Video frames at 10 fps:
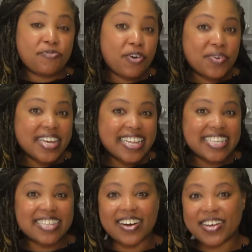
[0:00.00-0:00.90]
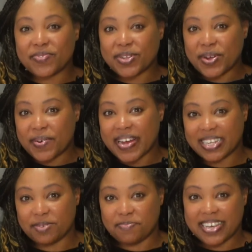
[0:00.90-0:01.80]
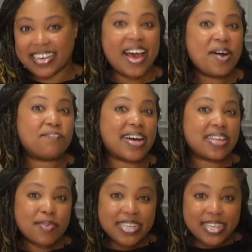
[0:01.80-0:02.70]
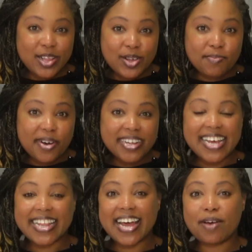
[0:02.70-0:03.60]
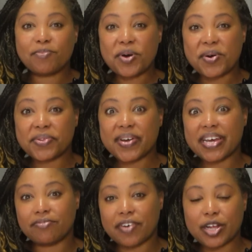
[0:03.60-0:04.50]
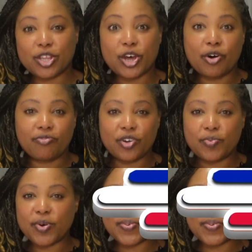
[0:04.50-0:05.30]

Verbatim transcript: before we get started with our recipe, my name is Claude Mott and I am the owner and founder of Le